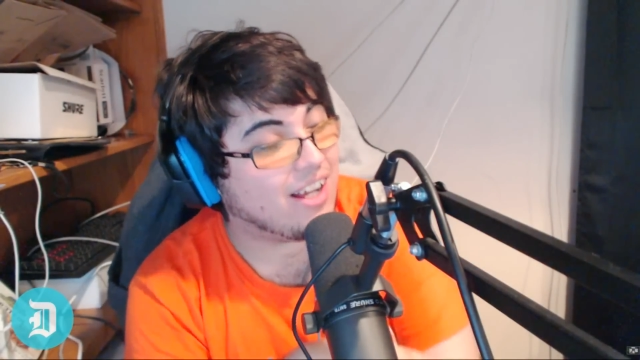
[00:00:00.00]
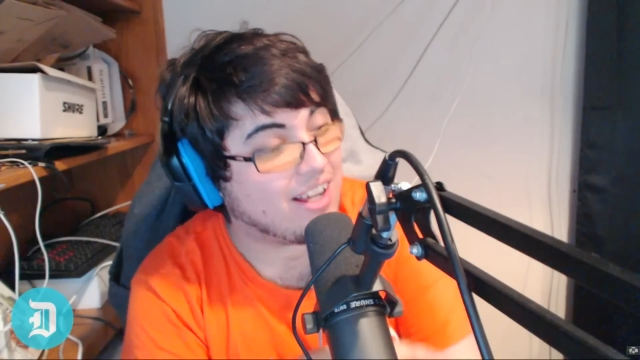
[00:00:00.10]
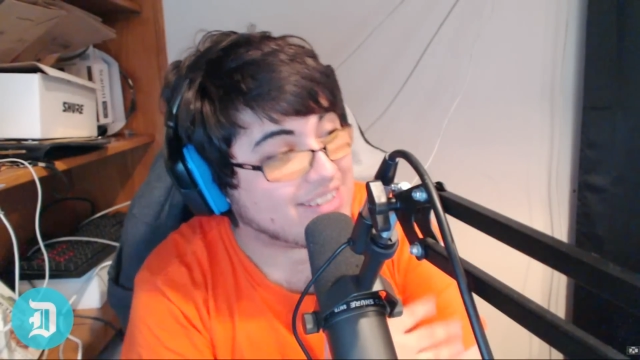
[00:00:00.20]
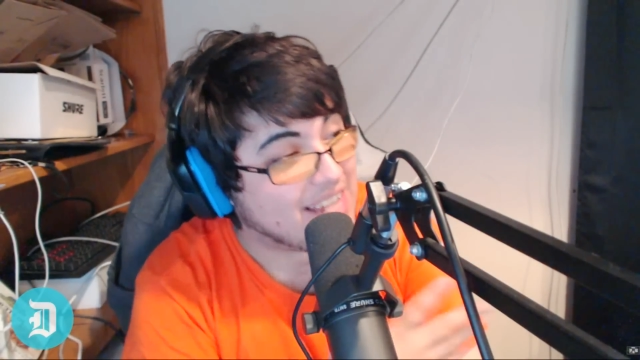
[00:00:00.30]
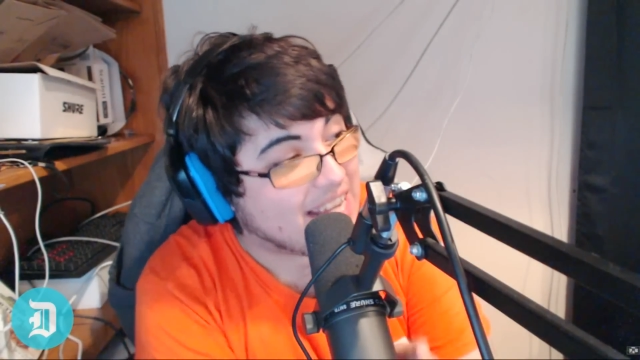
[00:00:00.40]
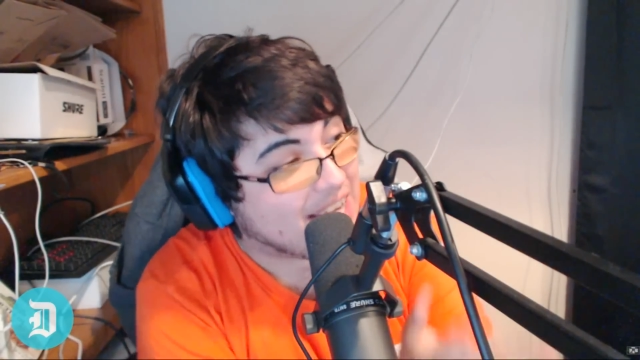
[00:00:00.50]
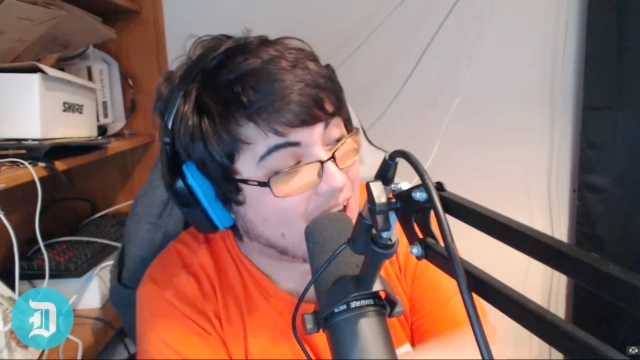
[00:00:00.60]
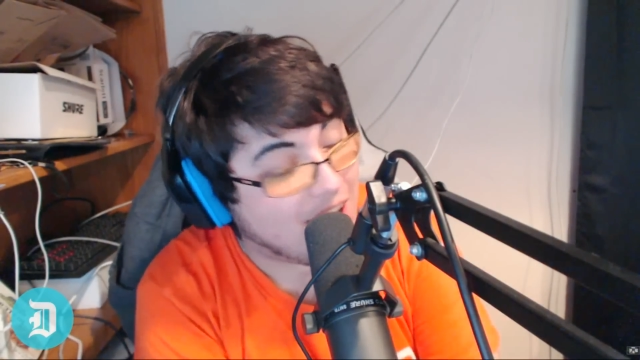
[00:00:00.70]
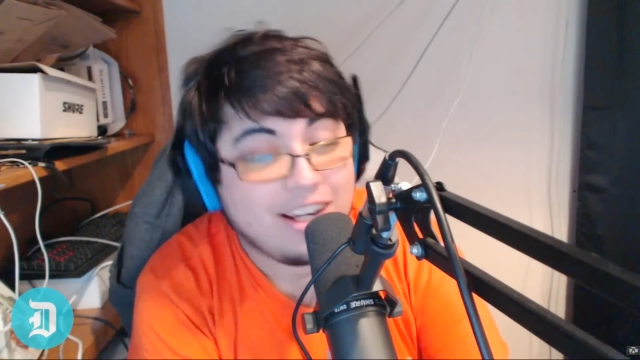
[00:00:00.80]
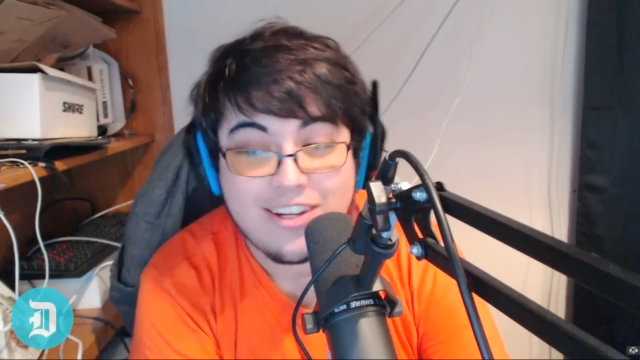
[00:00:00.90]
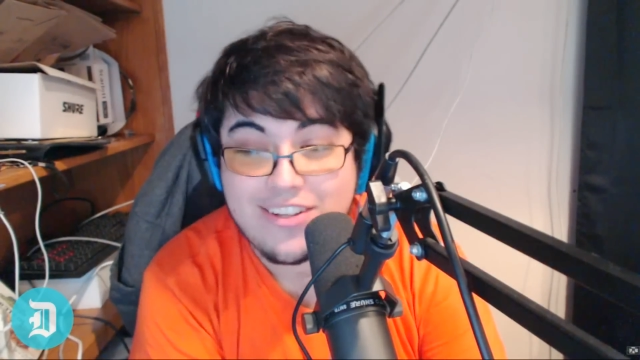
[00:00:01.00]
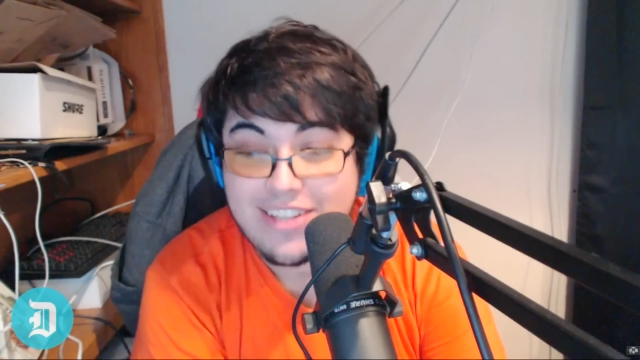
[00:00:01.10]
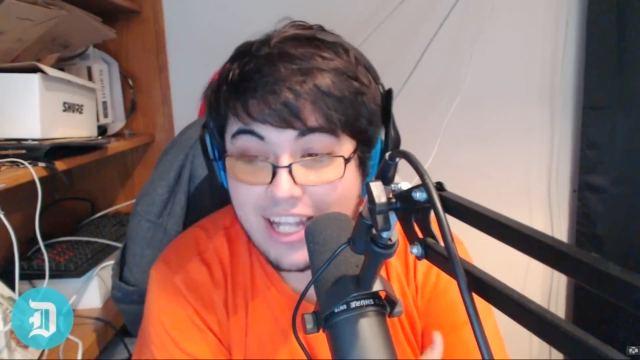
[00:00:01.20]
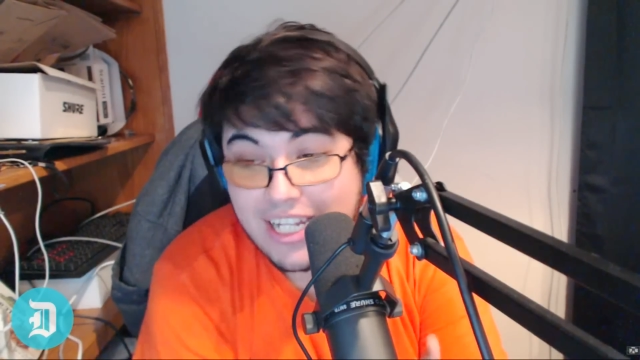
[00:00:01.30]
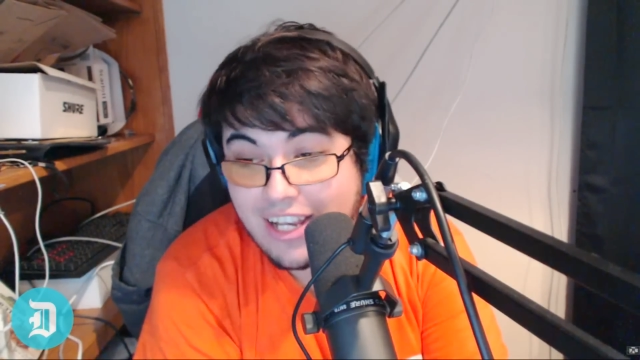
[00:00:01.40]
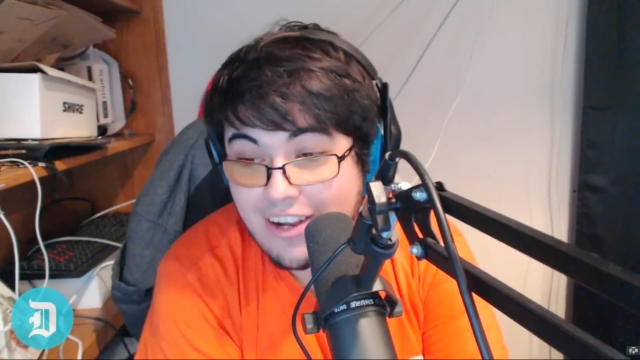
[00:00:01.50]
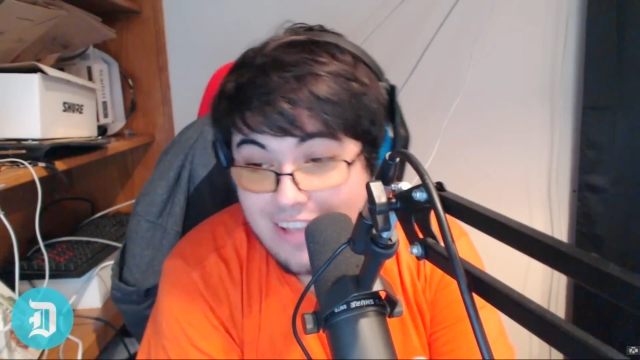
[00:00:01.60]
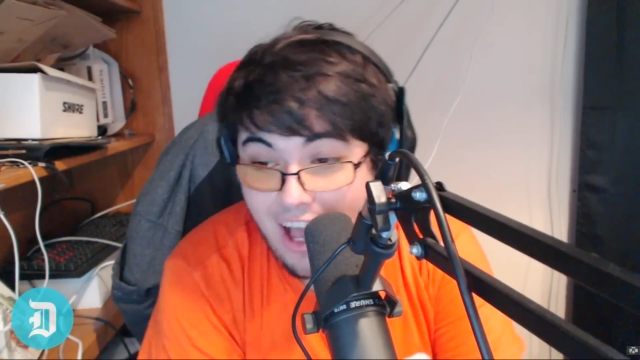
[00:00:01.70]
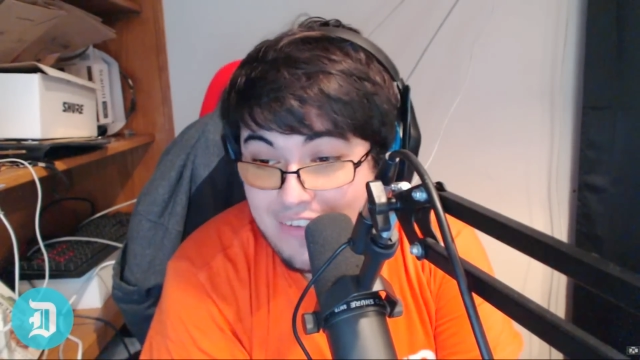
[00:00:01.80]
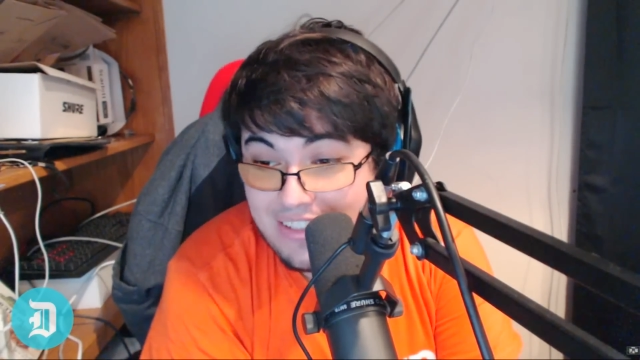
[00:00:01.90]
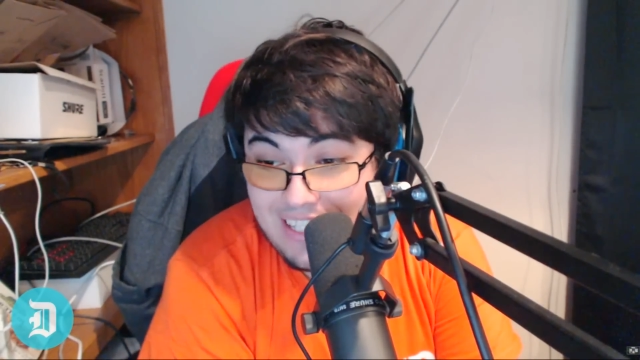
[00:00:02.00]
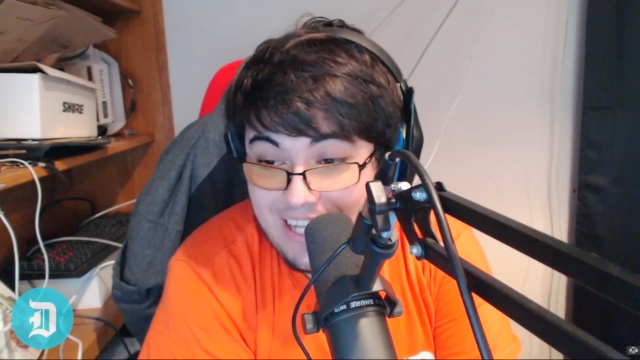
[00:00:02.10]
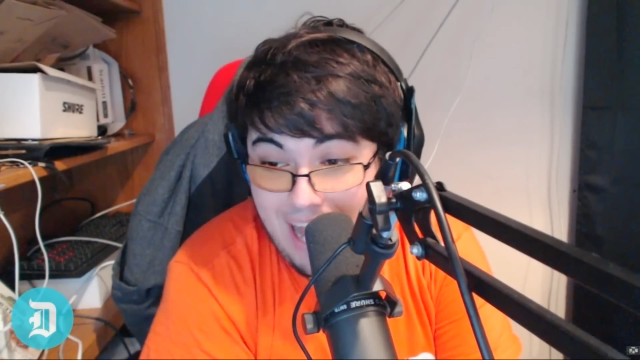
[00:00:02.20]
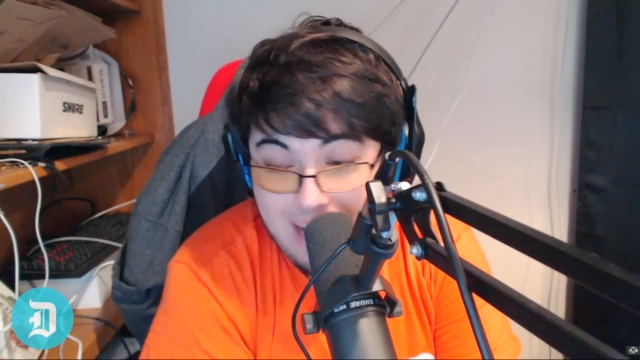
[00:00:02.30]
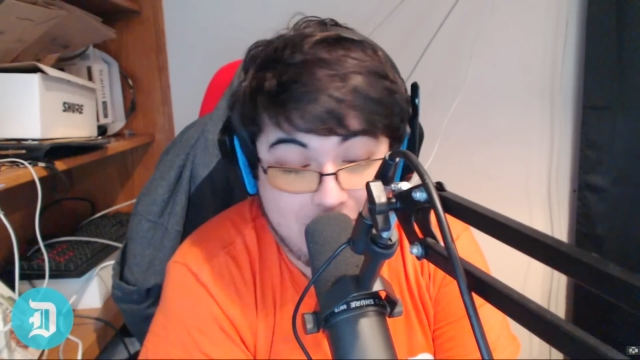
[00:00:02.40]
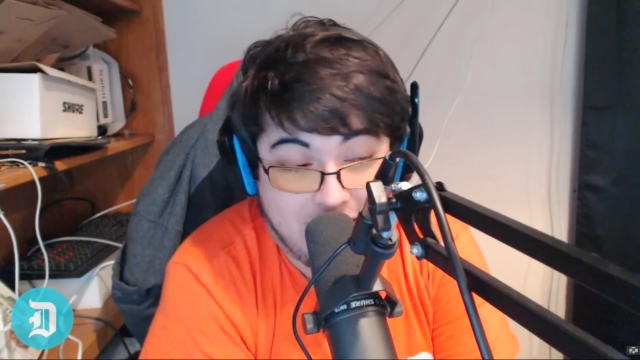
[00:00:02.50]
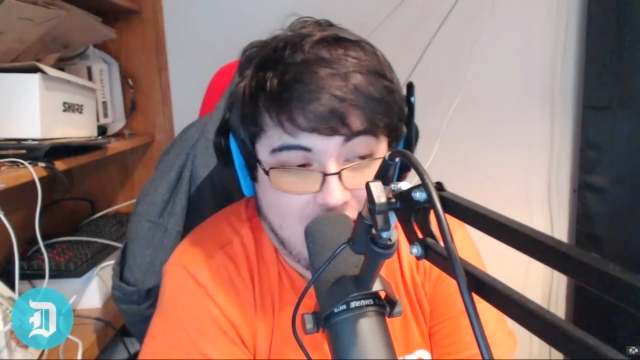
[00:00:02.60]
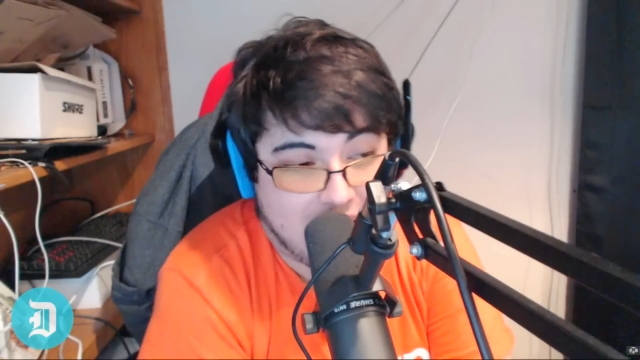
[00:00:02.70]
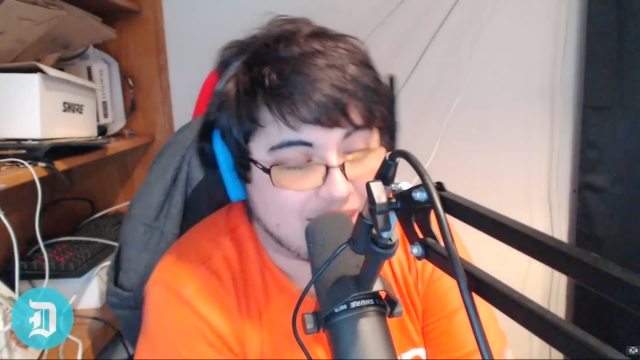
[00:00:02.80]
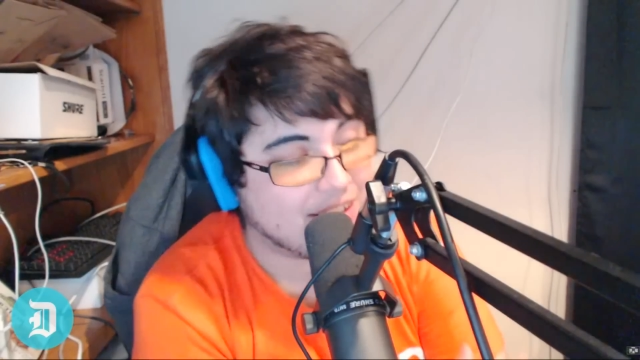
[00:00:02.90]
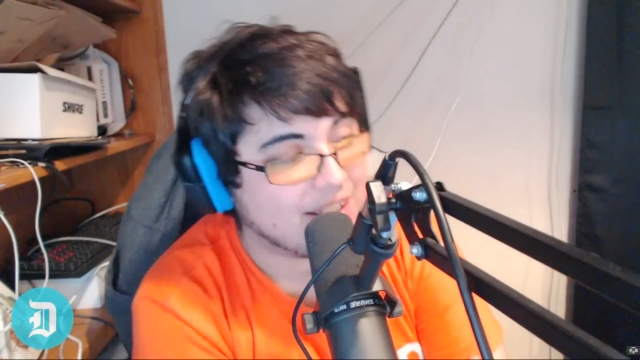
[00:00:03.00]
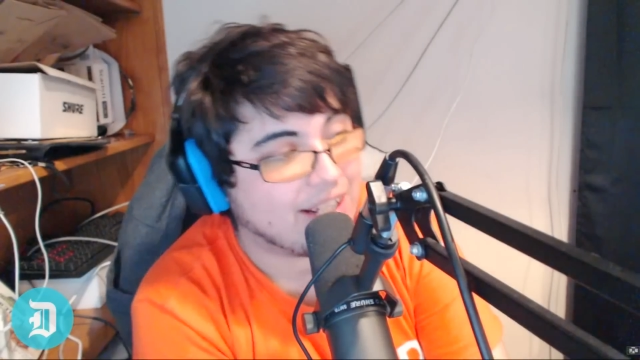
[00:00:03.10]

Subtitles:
Diddy Kong, because Diddy Kong's obviously an anime character.